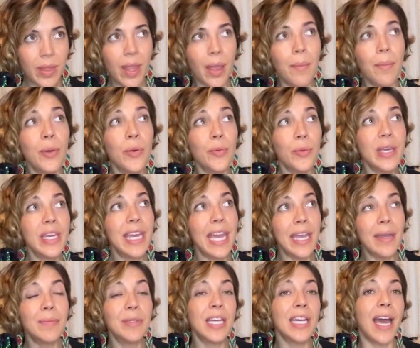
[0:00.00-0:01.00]
But we
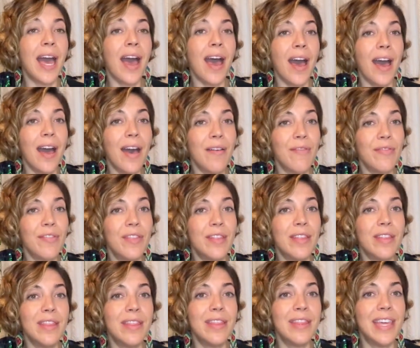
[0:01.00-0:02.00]
came to have
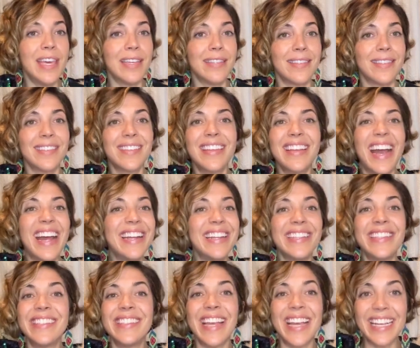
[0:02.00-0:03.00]
this kind of
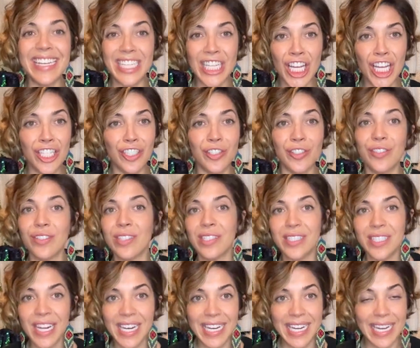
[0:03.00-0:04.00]
psychological
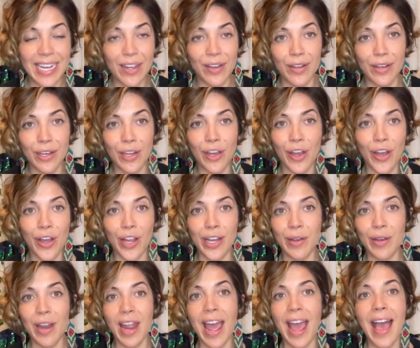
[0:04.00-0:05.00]
study
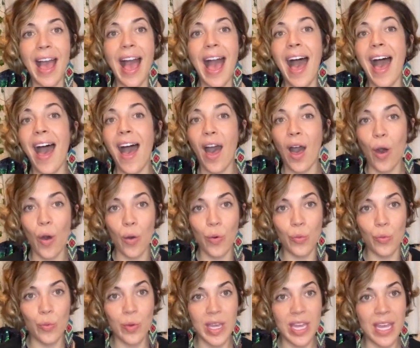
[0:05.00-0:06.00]
on how
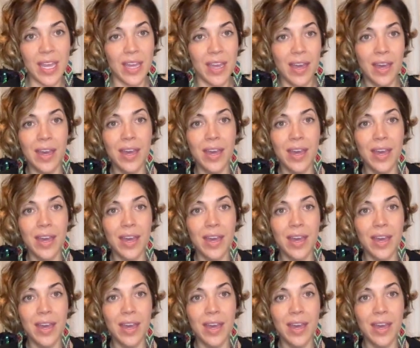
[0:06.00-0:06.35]
we